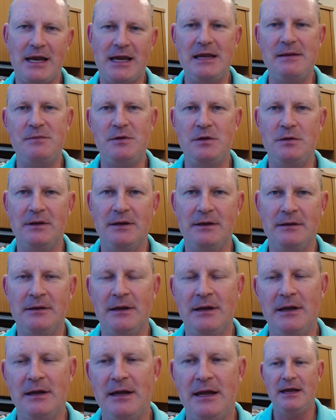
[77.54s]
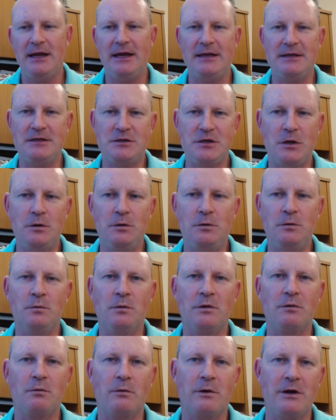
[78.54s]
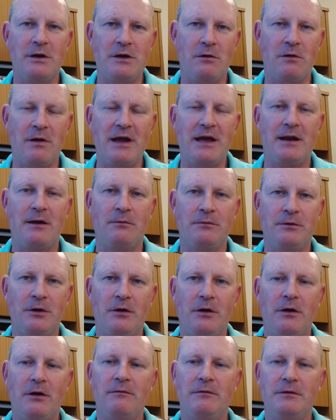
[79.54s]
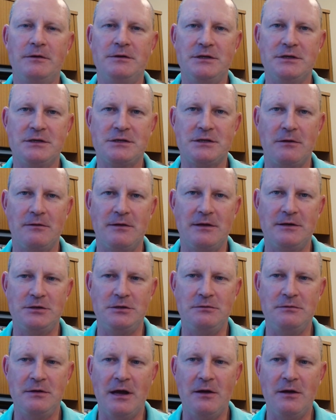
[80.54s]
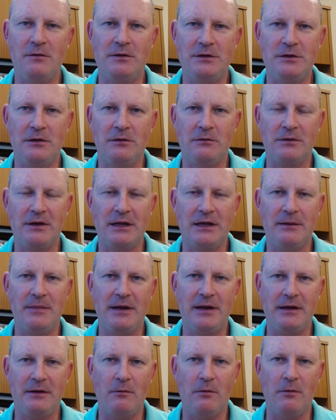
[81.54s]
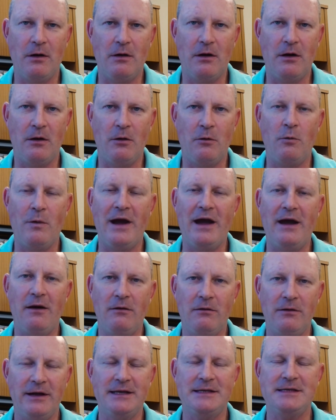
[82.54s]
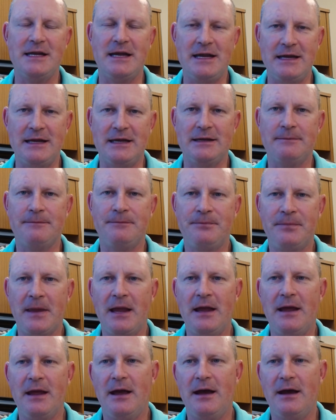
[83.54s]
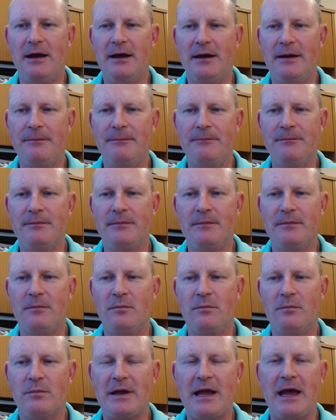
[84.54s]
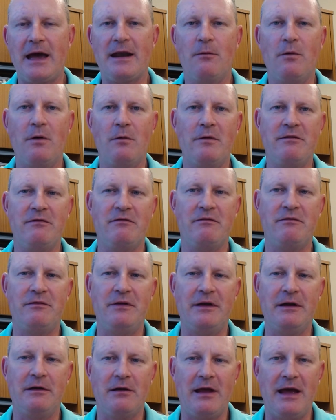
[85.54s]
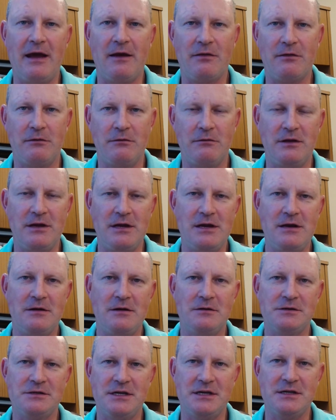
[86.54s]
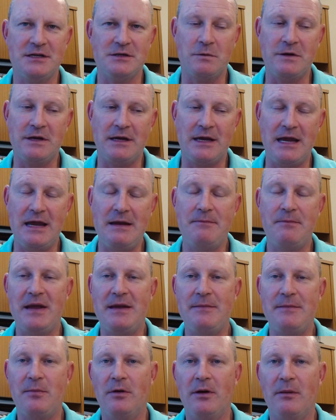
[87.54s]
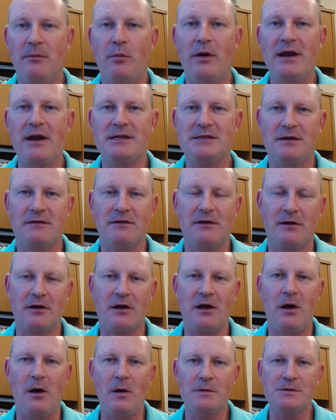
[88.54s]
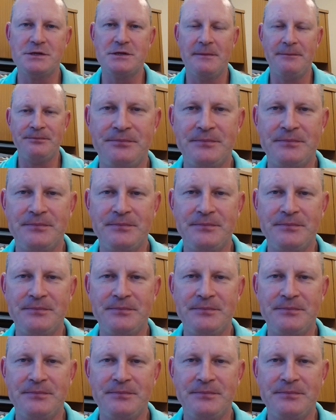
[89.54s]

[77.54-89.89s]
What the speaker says: keep you in tune with where you're at on your overages so that and you don't get a big, oh, wow, at the end. Kind of what we figured out through the years is we keep people abreast of their cost,